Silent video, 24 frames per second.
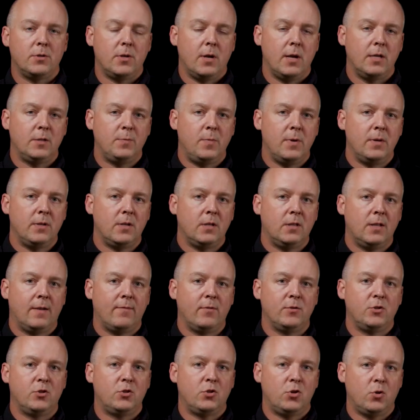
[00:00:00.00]
has been to
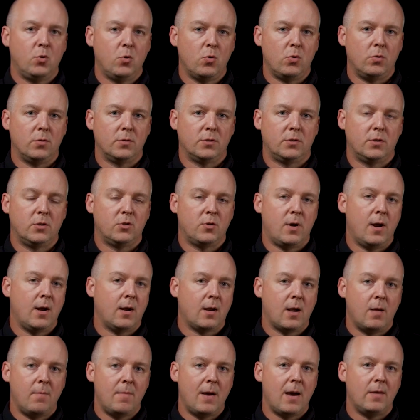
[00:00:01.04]
leverage tools to try
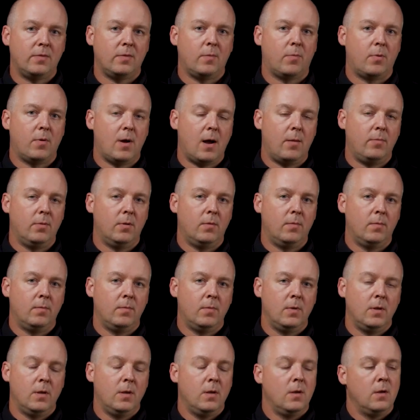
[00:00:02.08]
and combat the problem.
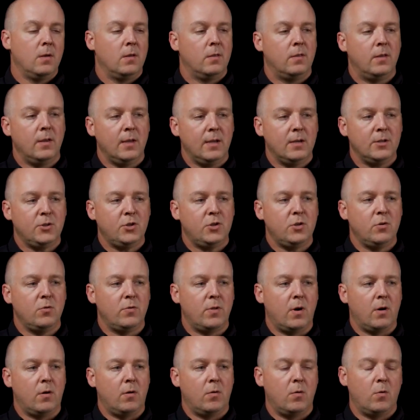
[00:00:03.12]
The issue,
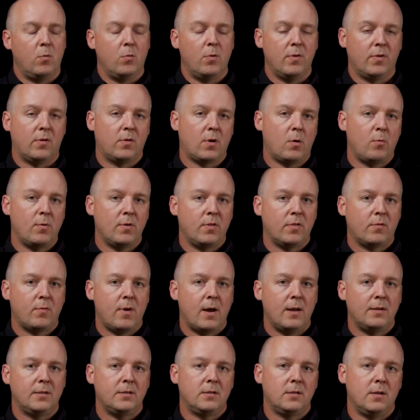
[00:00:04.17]
though, with growing
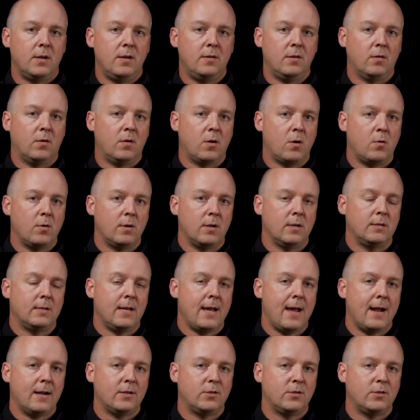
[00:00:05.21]
threats and a growing attack